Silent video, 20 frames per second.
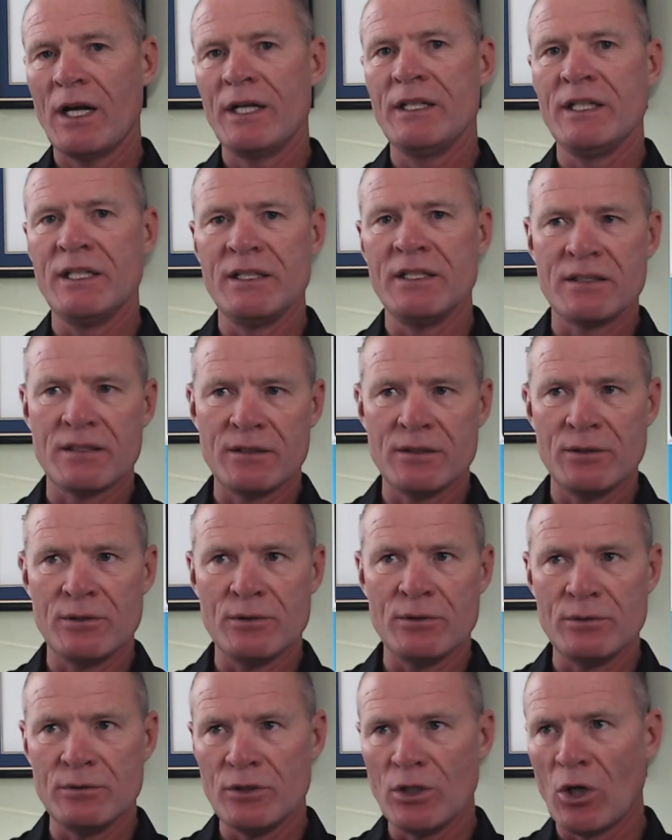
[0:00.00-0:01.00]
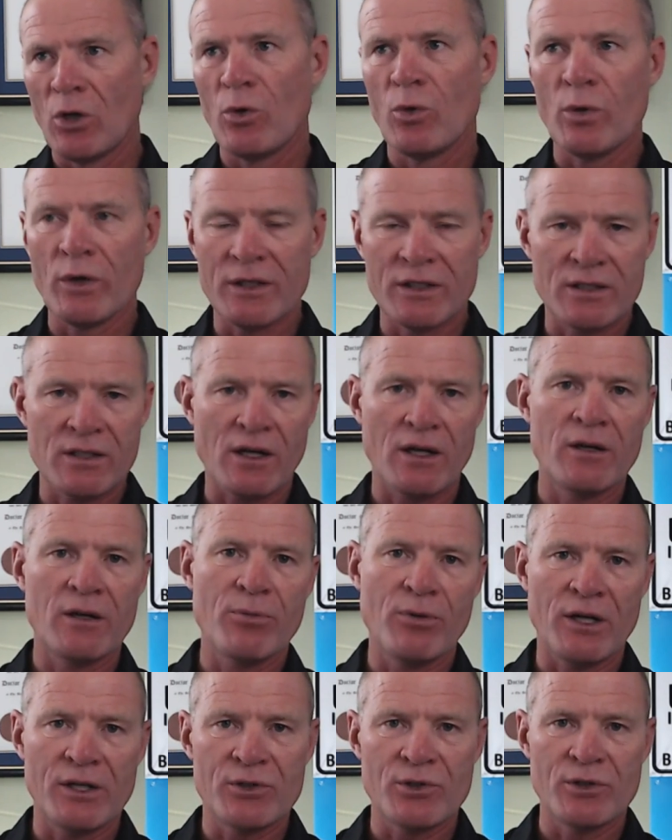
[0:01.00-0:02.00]
need to know what the tire
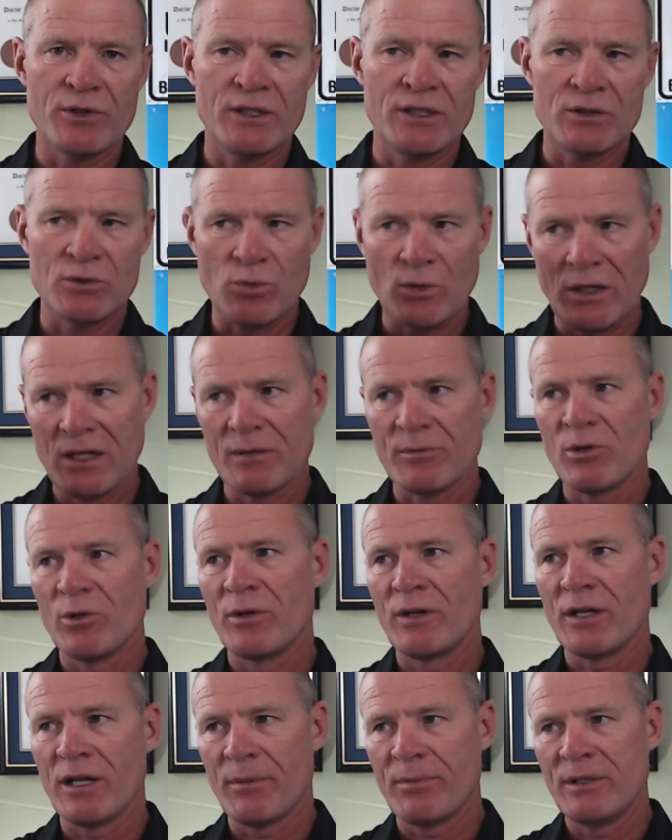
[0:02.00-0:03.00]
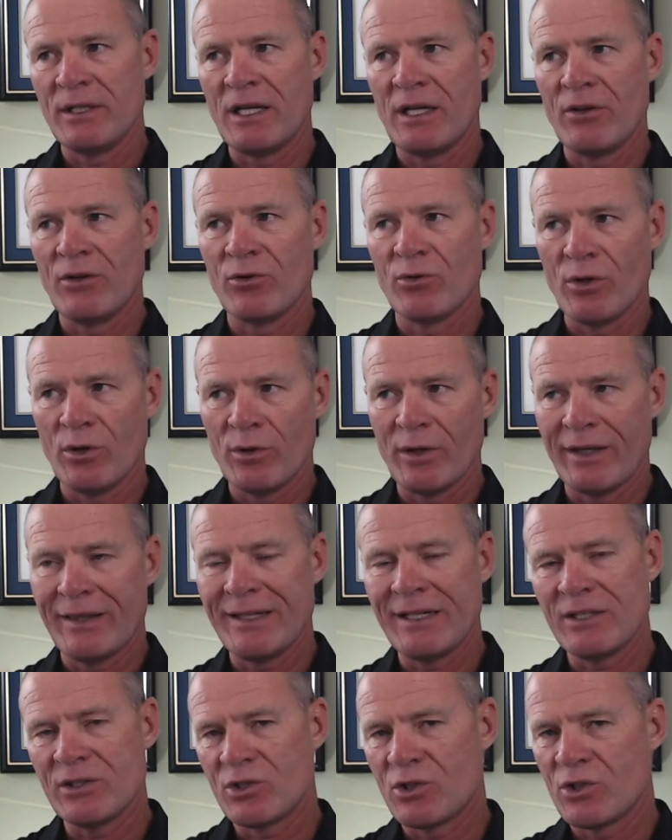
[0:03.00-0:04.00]
pressure is while I'm going up and down the road? I
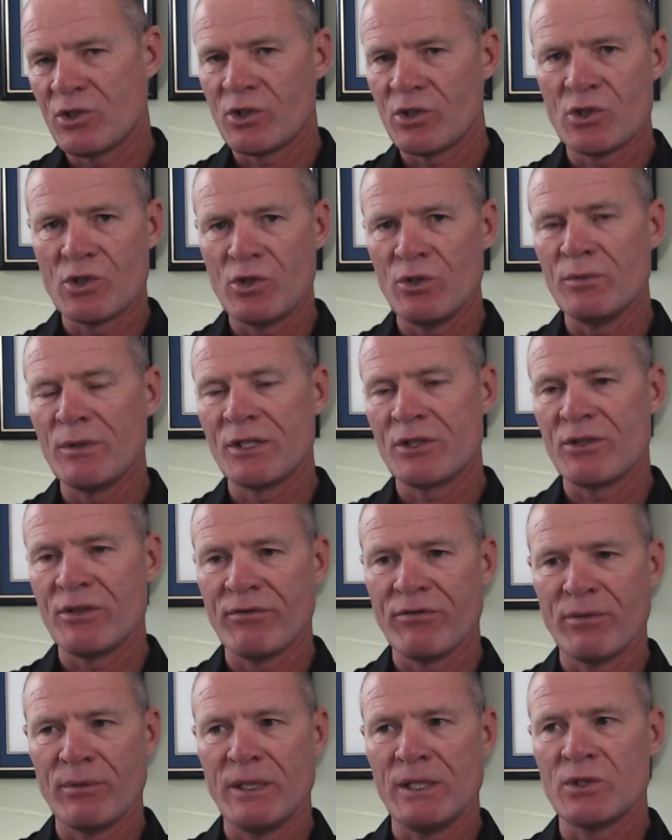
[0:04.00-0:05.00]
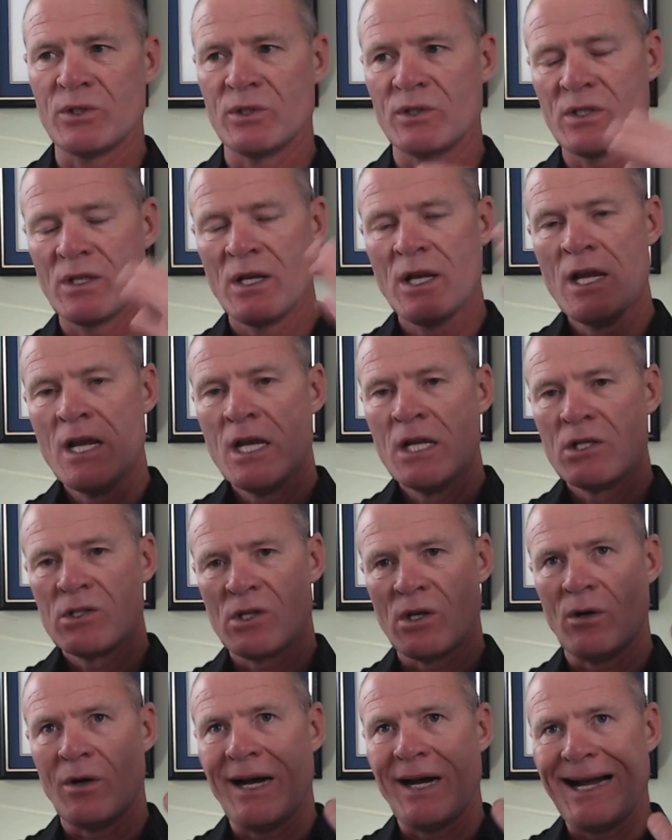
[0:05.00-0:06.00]
think it's just too much information.
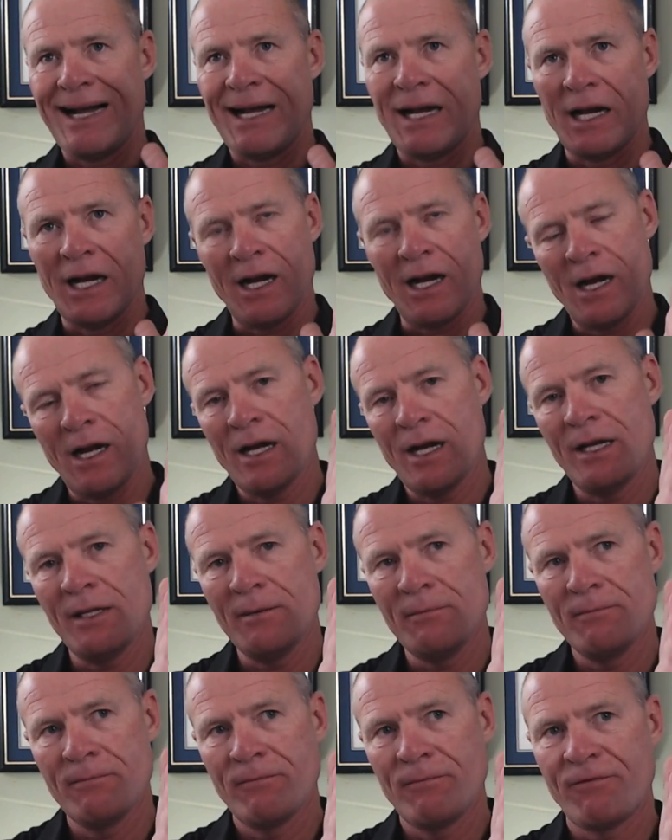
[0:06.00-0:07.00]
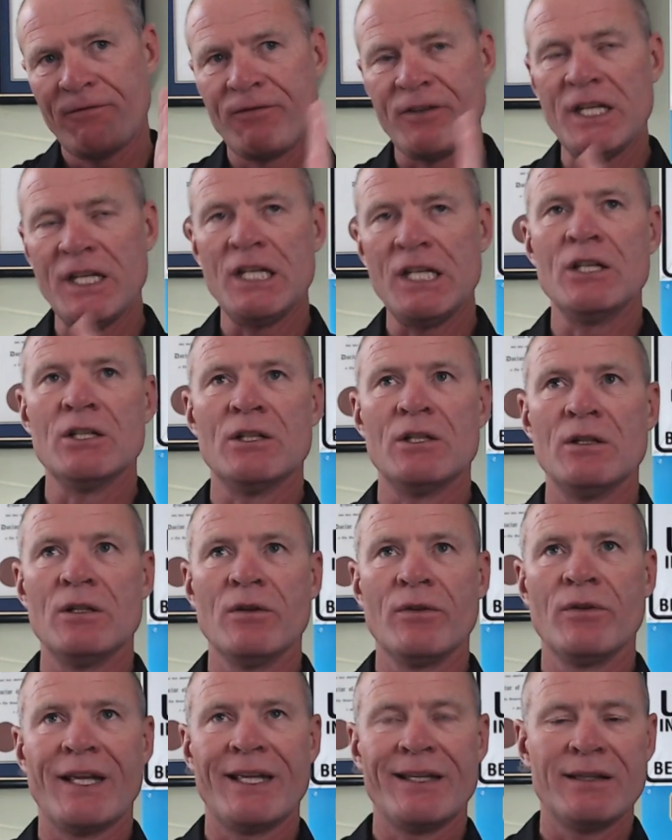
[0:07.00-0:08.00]
So I
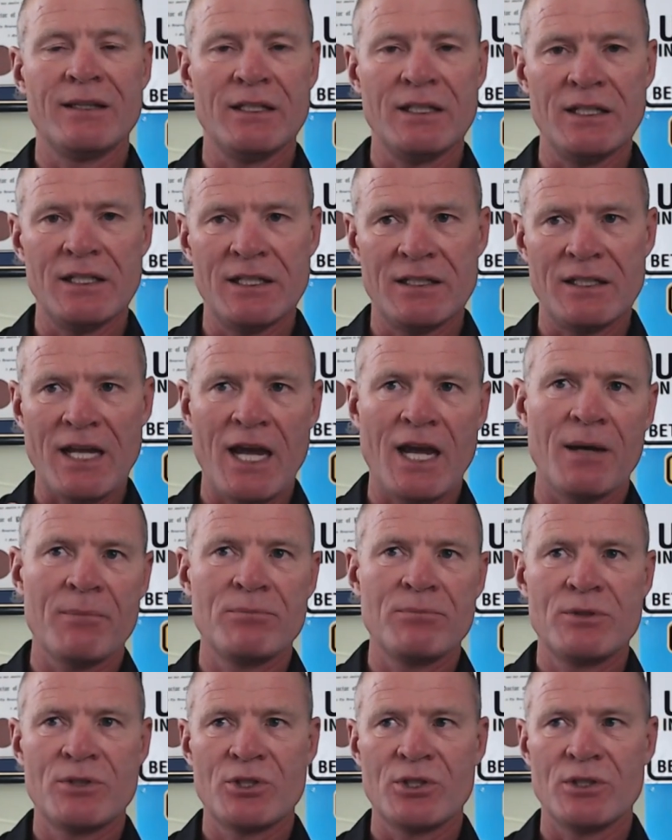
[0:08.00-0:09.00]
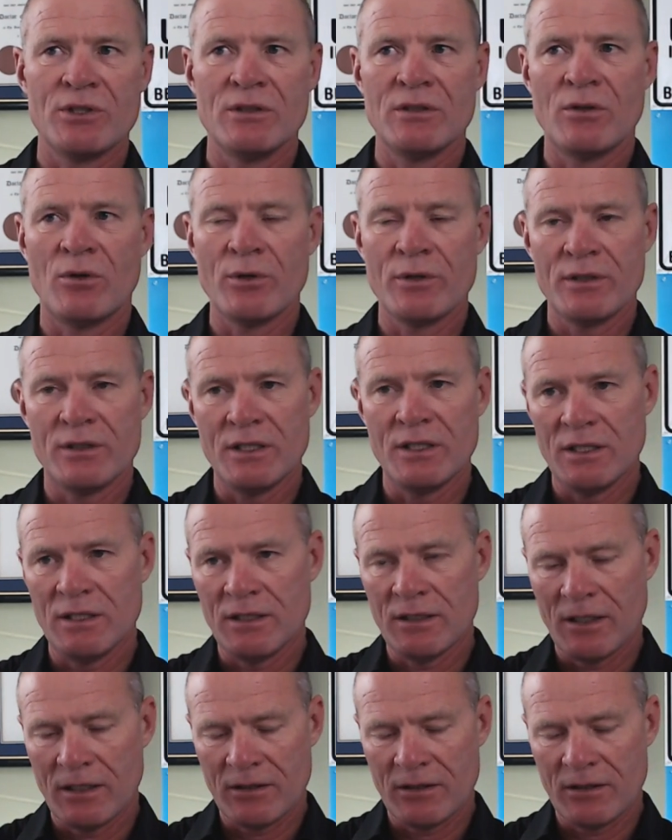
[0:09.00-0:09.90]
feel that the adoption and the